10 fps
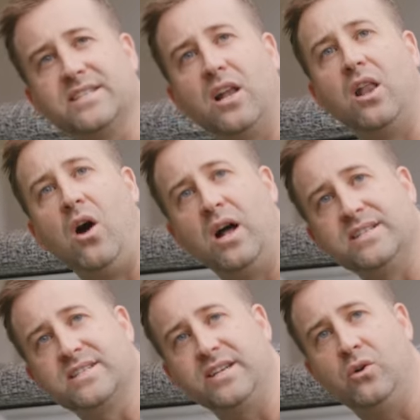is a
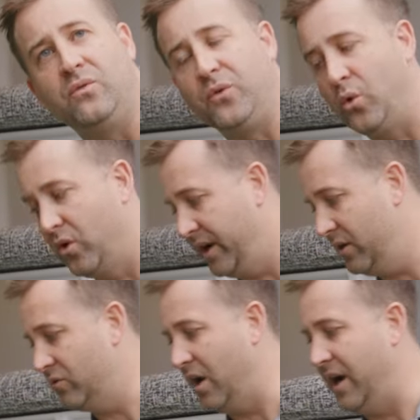lawn seal
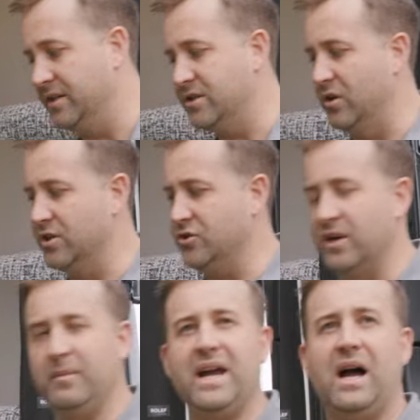flooring, right? So
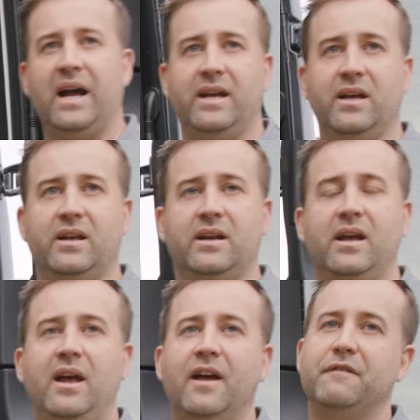extremely high end,
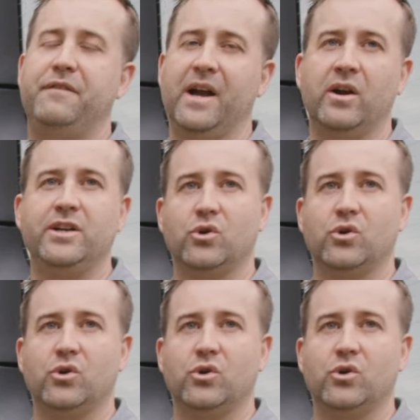very